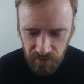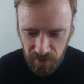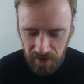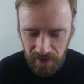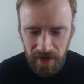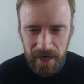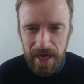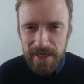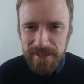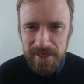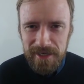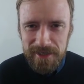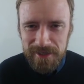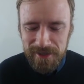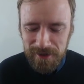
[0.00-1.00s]
I can't
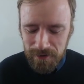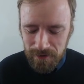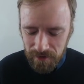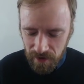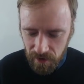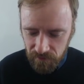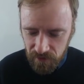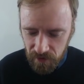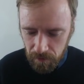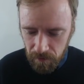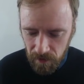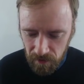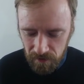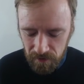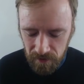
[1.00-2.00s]
say it slow.
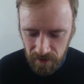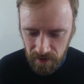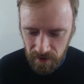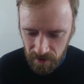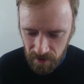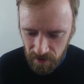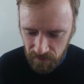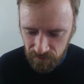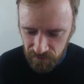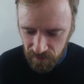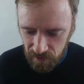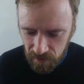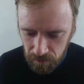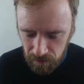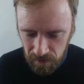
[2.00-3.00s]
Comfortable.
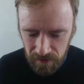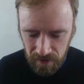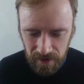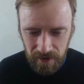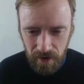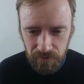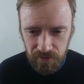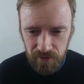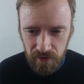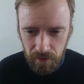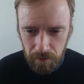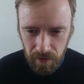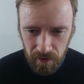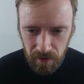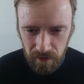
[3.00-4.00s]
Comfortable.
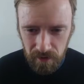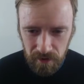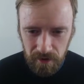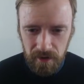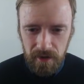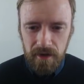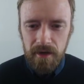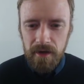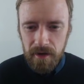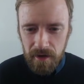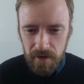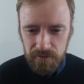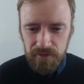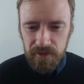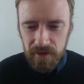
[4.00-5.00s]
Comfortable.
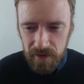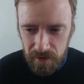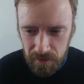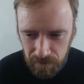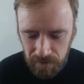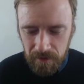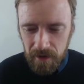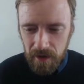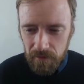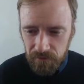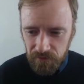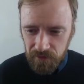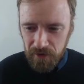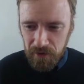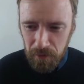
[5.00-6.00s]

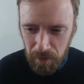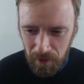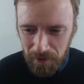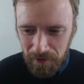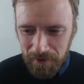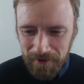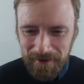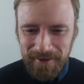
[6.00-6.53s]
Comfortable.